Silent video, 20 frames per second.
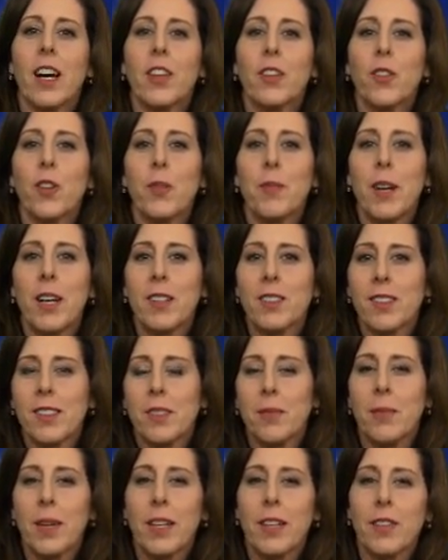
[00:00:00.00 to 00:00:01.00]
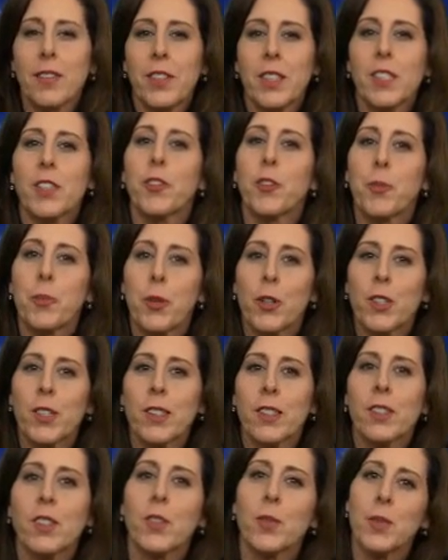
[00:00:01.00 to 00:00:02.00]
Other Amounts and Benefits for
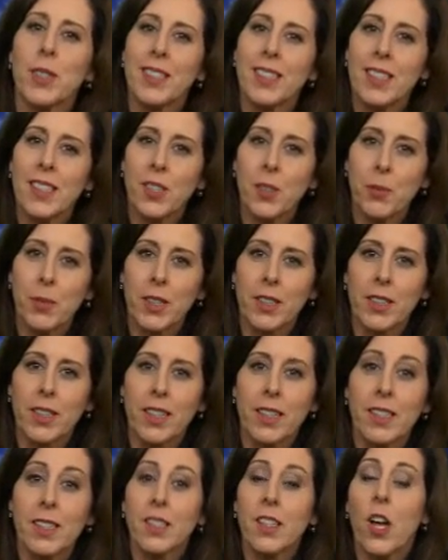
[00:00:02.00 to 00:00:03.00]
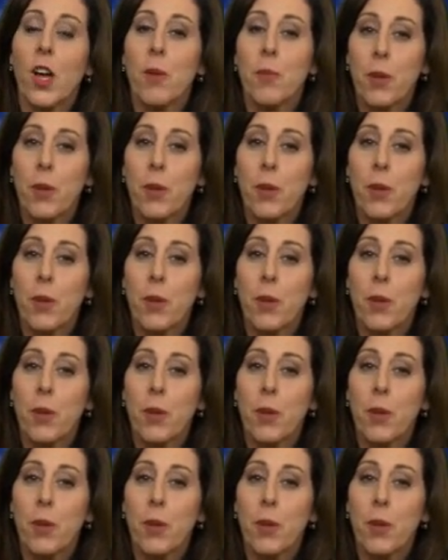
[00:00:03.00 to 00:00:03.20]
Persons with Disabilities,